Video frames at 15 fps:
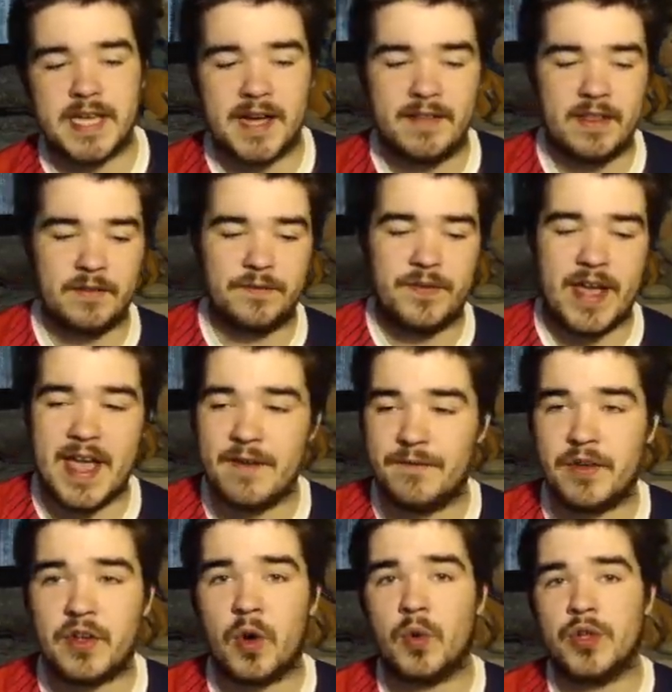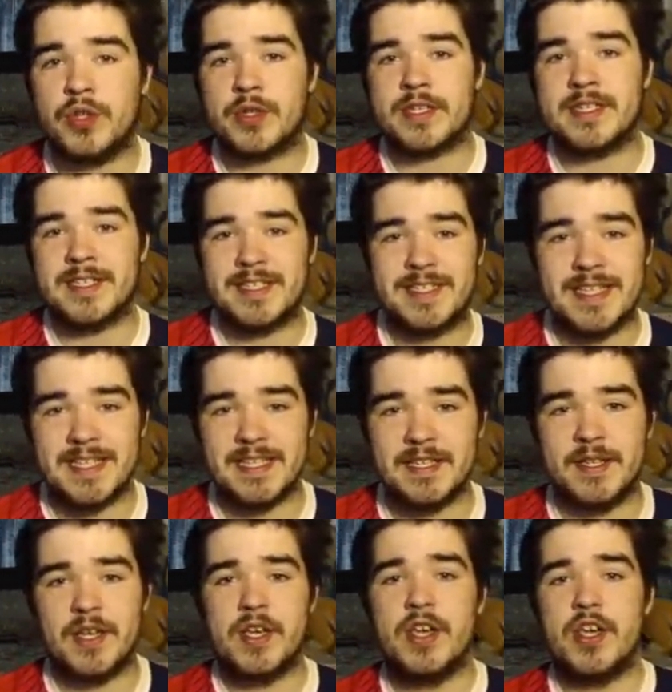And then for every goal you concede,
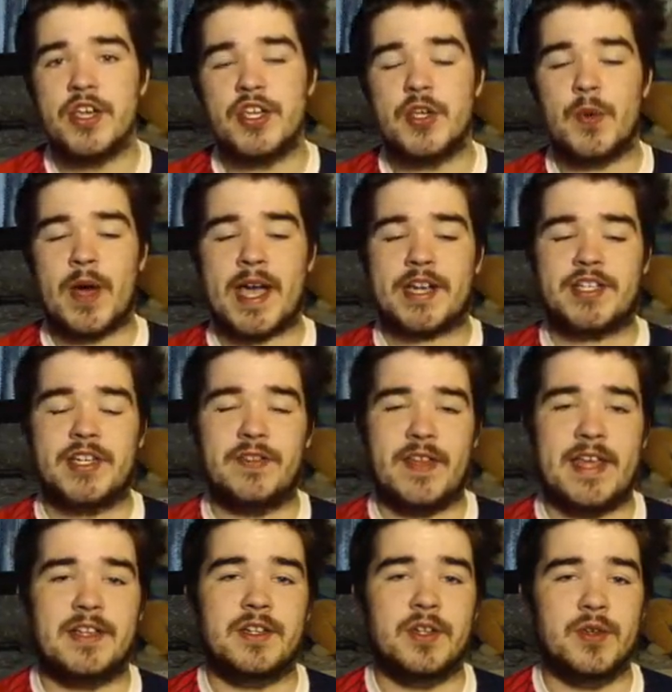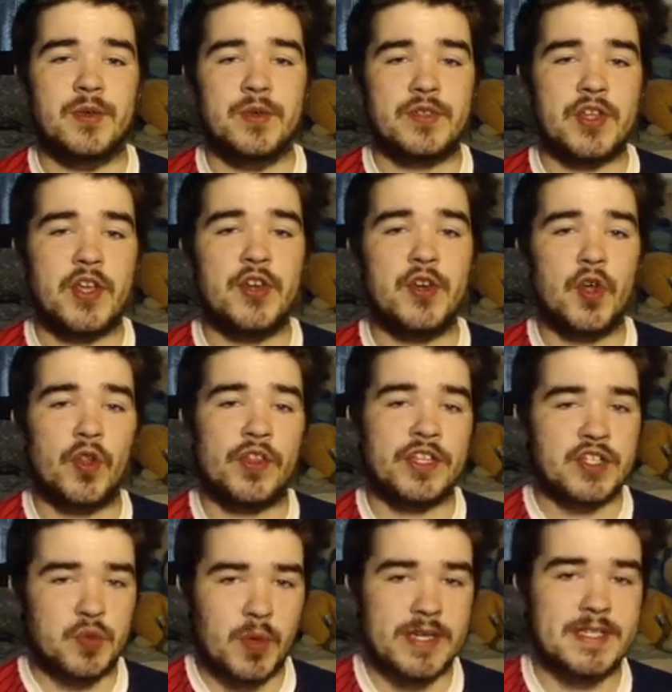you actually then lose another
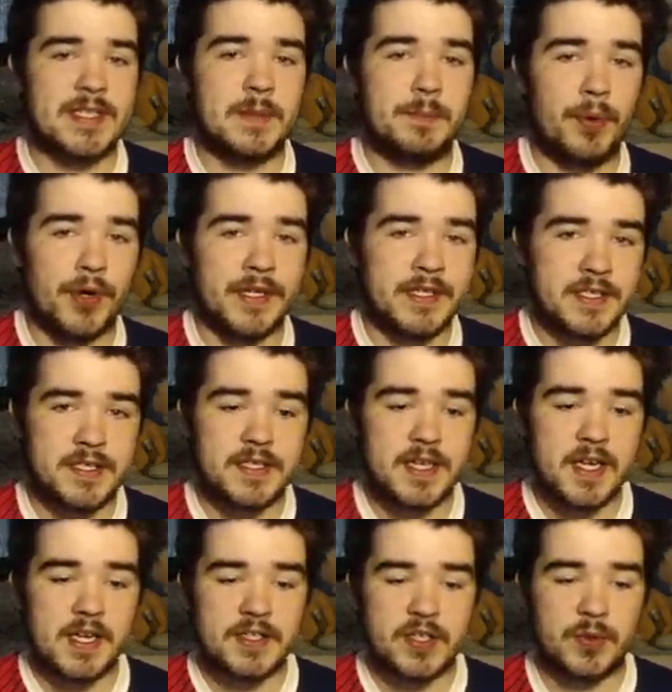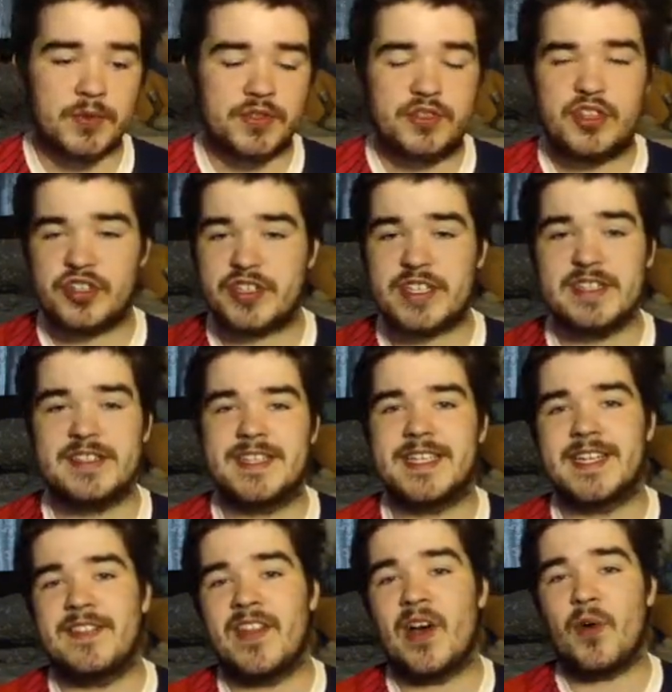20 points. So just
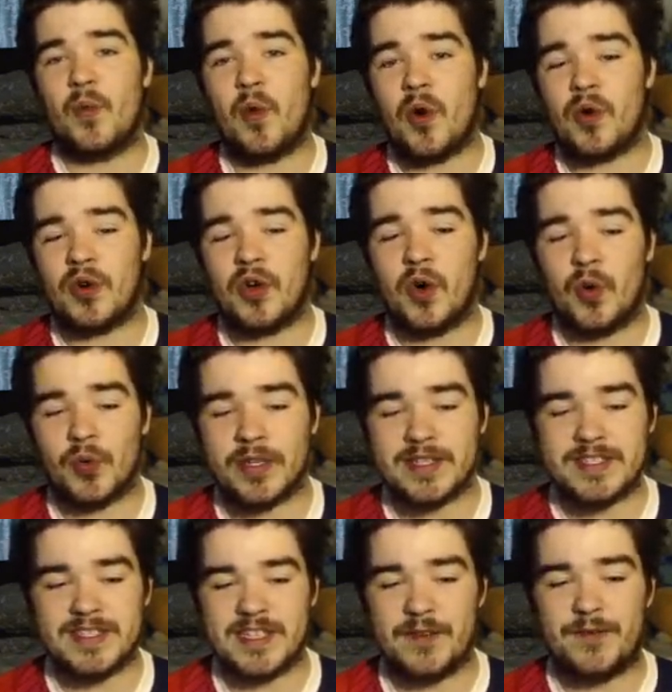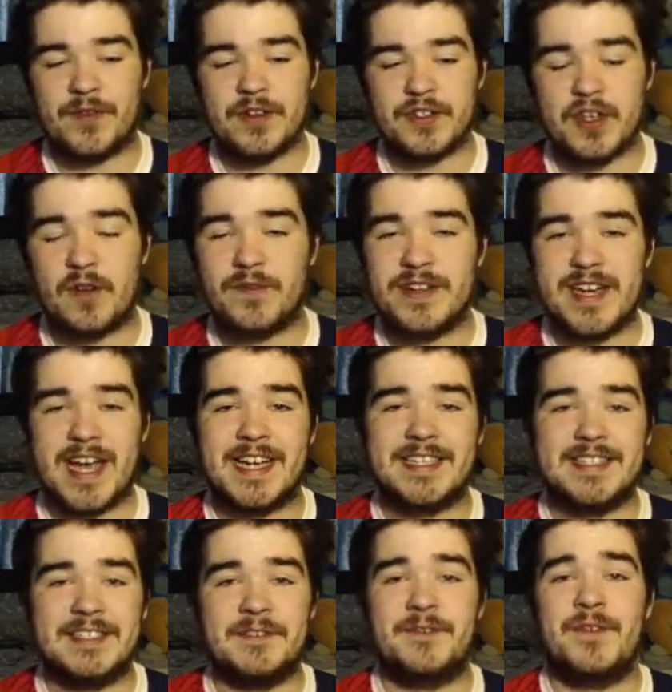conceding that 1 goal, it's a difference of
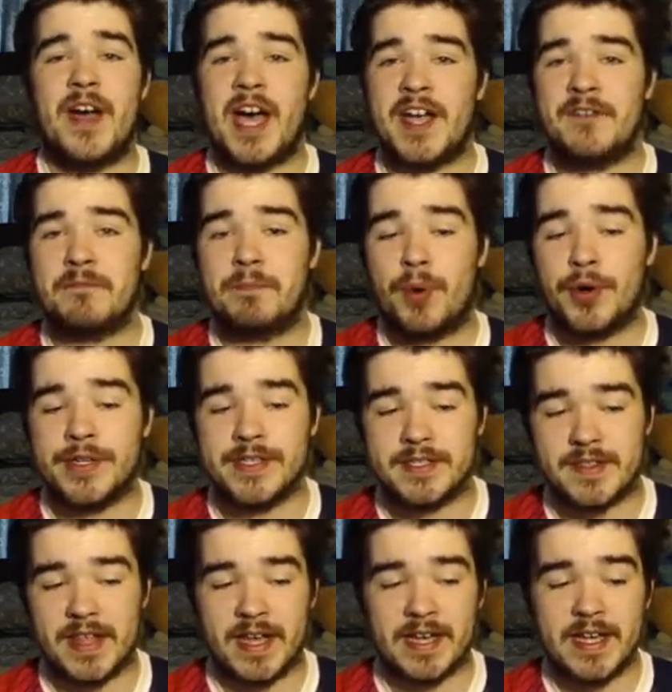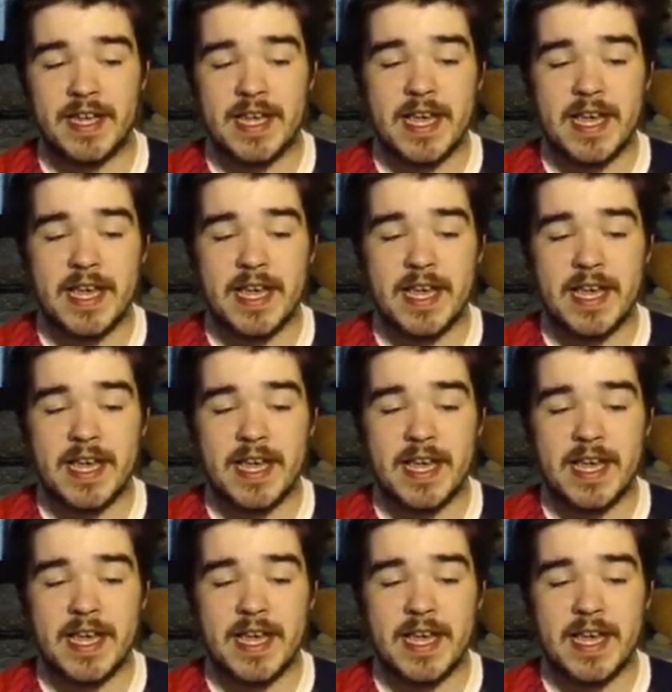95 points there.